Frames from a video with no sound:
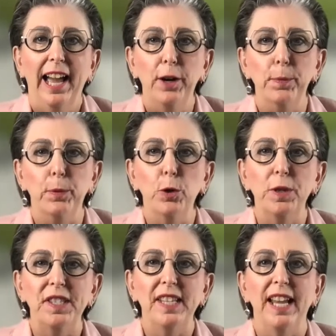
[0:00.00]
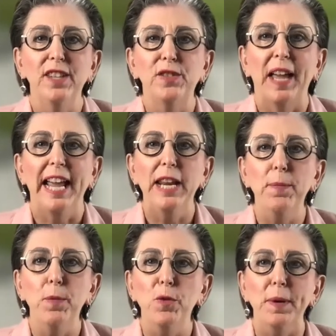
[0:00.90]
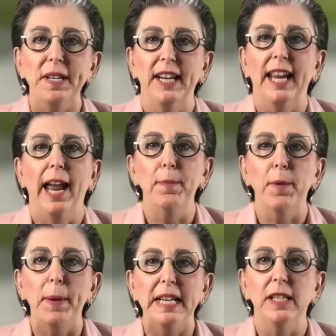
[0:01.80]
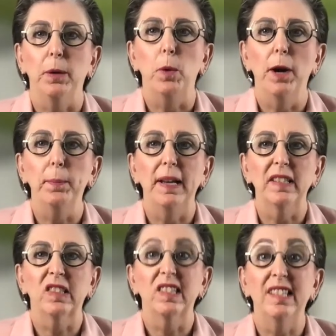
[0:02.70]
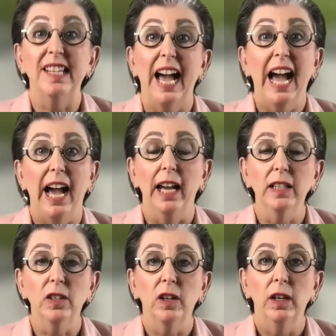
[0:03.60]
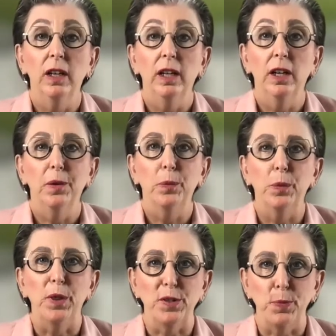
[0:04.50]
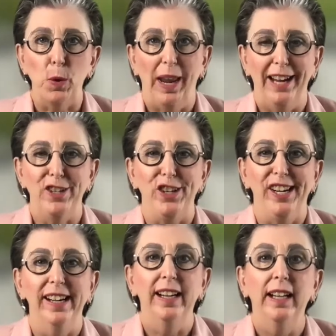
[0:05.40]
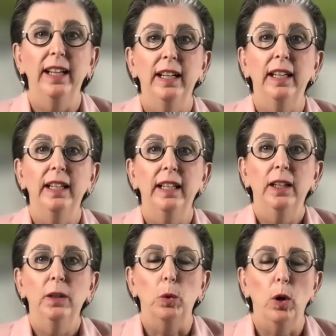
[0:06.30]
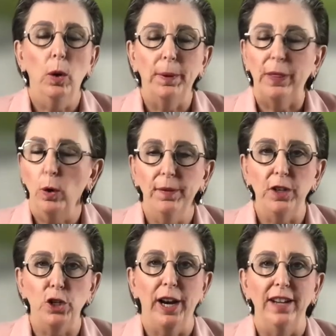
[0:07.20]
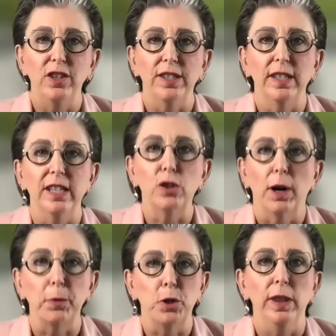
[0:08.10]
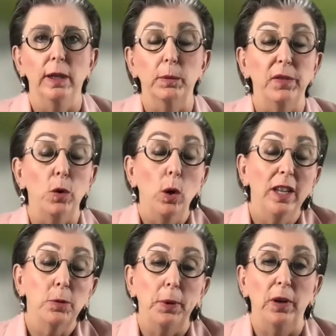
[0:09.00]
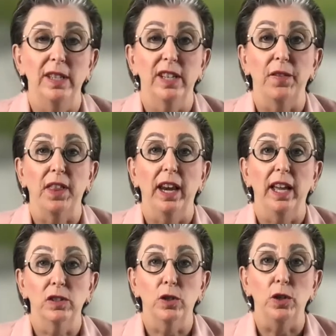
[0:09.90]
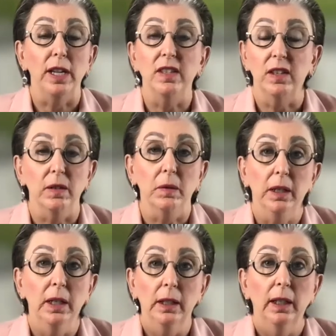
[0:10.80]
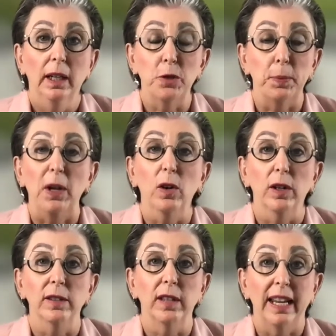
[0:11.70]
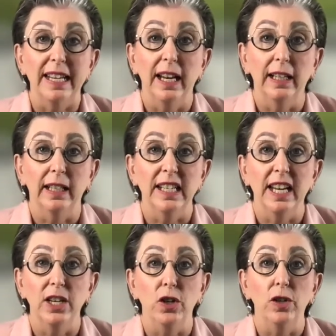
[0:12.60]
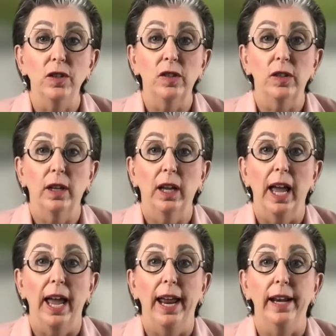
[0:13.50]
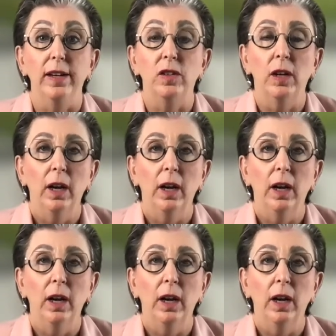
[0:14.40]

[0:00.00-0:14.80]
Adam Bruin says, for any movement to gain momentum, one must start with a small action. With all of the changes and disruption that we've all experienced over the last 2 years, and let's be honest, it continues, and